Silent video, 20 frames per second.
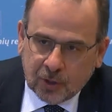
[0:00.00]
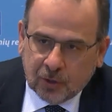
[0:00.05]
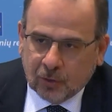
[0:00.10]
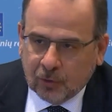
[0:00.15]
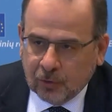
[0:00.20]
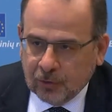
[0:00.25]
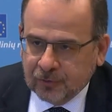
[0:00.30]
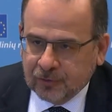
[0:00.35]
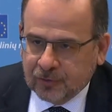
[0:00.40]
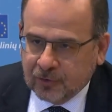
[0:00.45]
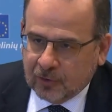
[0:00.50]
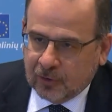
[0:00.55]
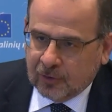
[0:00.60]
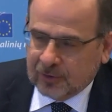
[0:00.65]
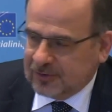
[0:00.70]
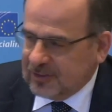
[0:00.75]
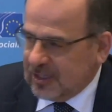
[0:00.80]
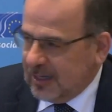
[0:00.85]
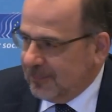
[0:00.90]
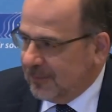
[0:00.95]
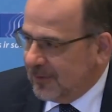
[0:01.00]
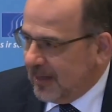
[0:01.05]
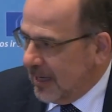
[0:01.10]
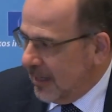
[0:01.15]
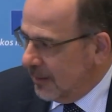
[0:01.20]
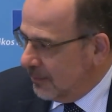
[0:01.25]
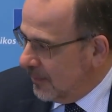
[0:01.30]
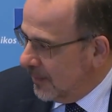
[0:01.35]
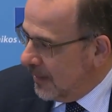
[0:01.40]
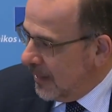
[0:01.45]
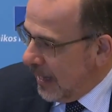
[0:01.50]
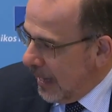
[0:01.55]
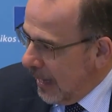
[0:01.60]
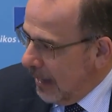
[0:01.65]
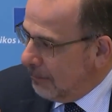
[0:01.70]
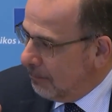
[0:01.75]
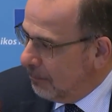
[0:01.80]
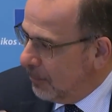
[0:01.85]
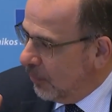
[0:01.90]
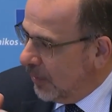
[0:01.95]
also sometimes
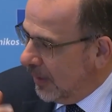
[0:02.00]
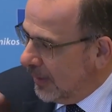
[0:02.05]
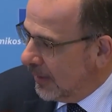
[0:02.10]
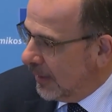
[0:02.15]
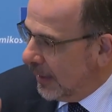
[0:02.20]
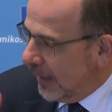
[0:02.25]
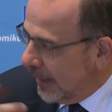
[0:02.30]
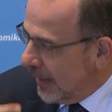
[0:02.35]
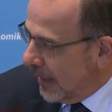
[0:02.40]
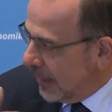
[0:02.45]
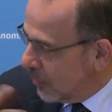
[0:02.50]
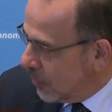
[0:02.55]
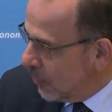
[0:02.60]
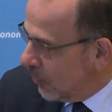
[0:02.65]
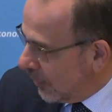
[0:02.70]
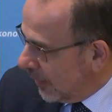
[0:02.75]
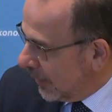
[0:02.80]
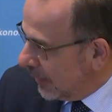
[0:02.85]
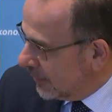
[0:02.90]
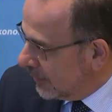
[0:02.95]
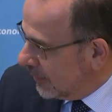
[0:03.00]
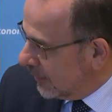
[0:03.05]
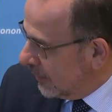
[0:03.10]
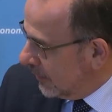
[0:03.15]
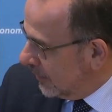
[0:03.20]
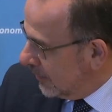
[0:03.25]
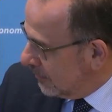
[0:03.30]
unpolitically incorrect,